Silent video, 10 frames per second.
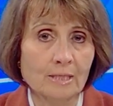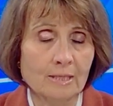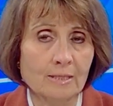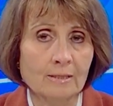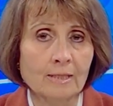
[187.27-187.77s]

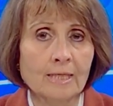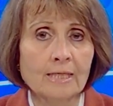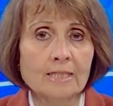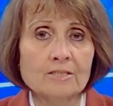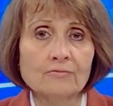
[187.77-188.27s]
in
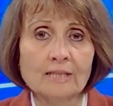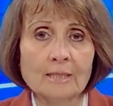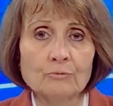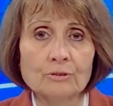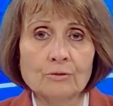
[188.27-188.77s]
is
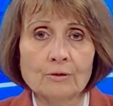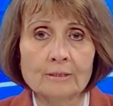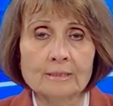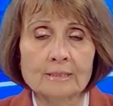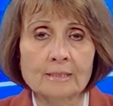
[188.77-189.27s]
flame
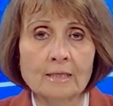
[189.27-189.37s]
retardant.